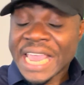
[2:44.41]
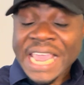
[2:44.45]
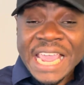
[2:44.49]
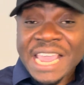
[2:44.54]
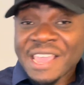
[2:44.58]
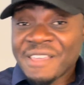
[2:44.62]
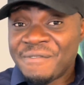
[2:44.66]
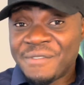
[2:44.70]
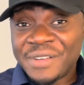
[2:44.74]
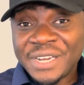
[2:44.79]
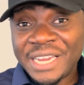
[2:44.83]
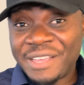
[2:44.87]

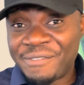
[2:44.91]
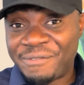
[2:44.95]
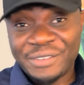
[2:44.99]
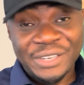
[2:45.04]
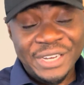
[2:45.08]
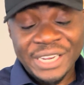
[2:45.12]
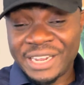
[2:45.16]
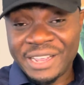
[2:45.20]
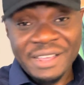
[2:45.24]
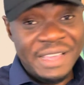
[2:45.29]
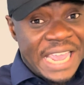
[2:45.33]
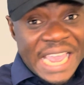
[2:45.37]
even if
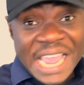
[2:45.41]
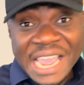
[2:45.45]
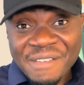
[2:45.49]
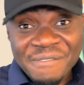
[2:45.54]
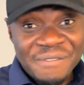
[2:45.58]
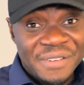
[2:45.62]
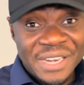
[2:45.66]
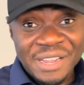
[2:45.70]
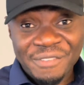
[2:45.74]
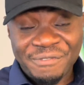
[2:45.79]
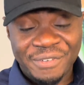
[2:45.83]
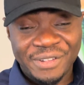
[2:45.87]

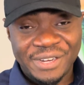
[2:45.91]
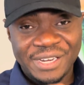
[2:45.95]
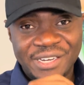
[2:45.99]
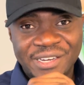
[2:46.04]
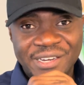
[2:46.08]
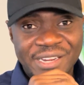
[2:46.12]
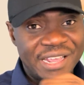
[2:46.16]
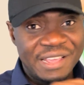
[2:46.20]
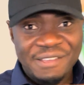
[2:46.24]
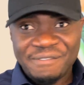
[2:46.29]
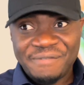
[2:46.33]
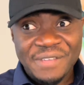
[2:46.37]

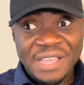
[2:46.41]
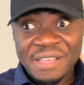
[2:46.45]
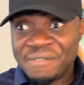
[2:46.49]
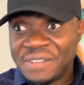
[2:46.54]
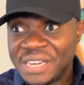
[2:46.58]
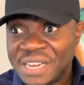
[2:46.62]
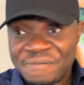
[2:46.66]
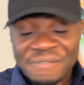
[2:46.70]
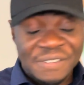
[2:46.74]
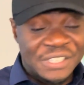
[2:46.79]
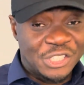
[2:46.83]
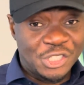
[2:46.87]

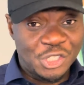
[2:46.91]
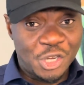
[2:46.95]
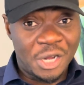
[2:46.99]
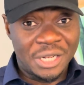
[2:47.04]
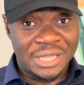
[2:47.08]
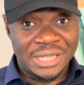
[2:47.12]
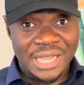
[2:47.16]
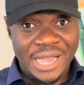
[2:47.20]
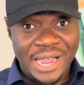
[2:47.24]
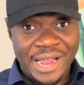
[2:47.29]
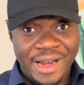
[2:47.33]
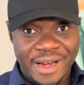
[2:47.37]
it's
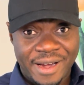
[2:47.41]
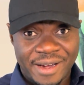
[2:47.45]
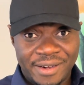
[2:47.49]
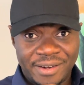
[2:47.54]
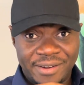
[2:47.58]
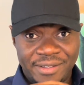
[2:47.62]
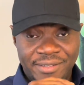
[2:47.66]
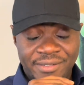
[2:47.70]
not there.